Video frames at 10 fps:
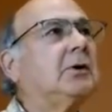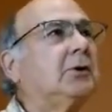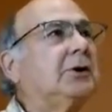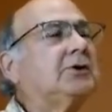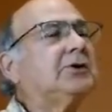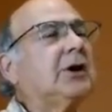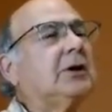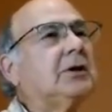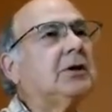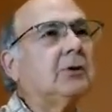we
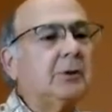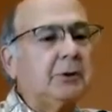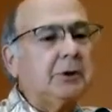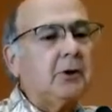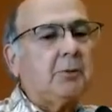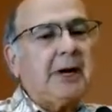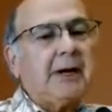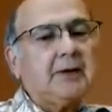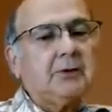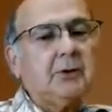decided that we would go
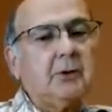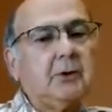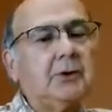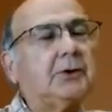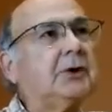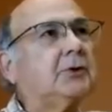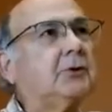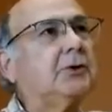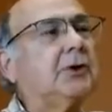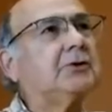back to Holden in
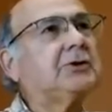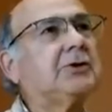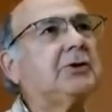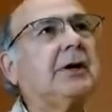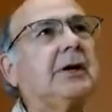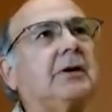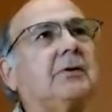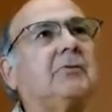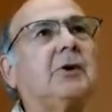2009 and